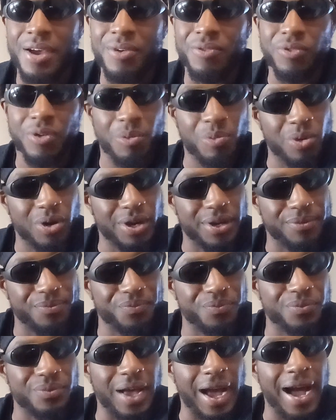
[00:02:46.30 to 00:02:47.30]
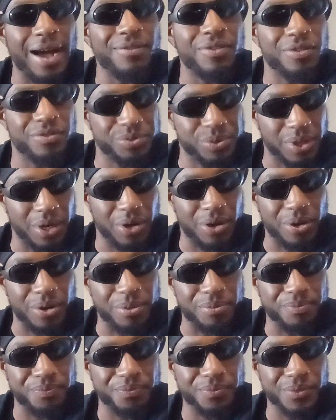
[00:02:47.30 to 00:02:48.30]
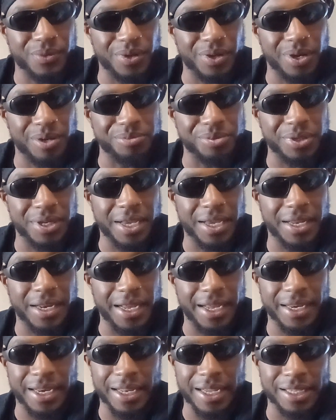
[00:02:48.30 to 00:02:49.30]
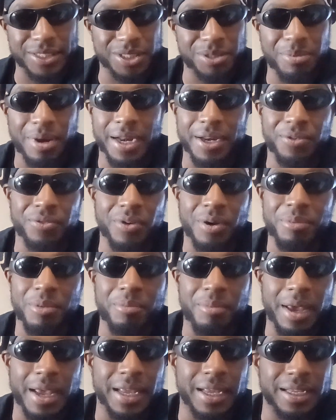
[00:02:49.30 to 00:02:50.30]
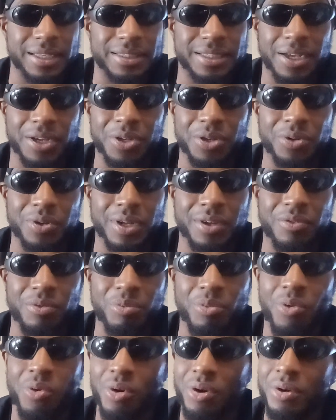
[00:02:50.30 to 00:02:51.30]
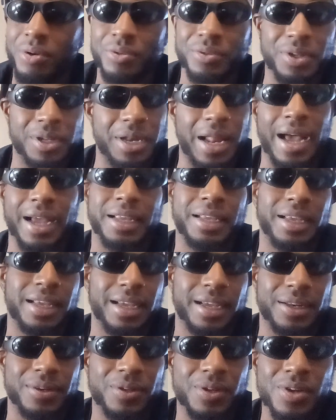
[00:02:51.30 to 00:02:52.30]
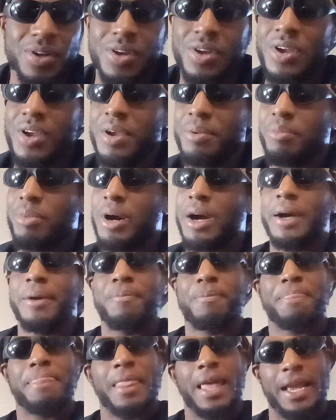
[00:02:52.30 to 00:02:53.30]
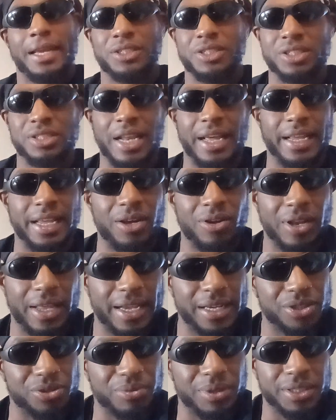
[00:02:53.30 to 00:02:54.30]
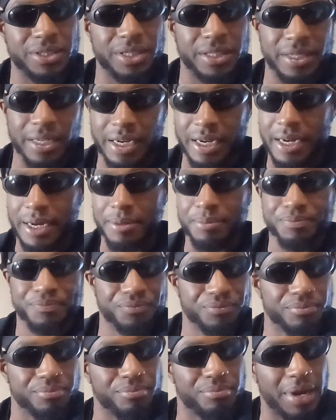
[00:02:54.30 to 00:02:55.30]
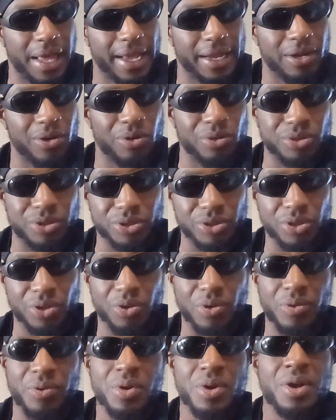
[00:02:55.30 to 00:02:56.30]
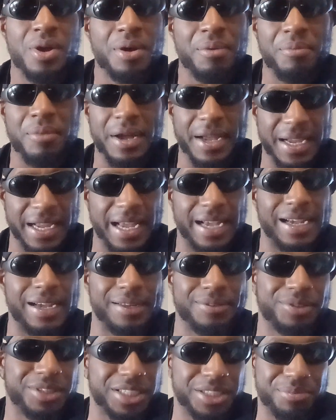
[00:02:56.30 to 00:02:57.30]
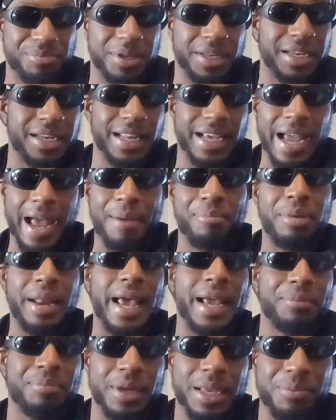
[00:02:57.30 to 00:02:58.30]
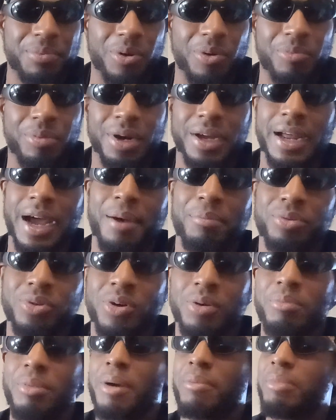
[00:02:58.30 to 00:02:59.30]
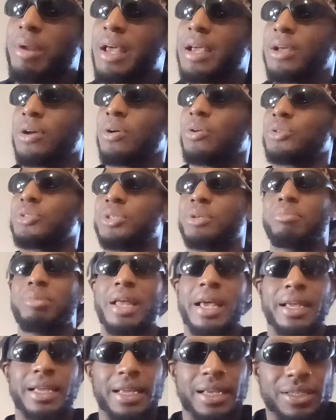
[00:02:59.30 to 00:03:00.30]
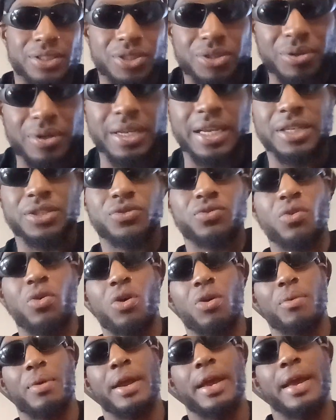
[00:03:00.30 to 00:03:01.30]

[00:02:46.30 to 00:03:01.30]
from what I've observed. You know what I'm saying? And somebody from the Bay can tell you even more than I can. But and just like LA is rich in black culture too, they got just meaning they got black people. But I'm talking about black culture, black history, as far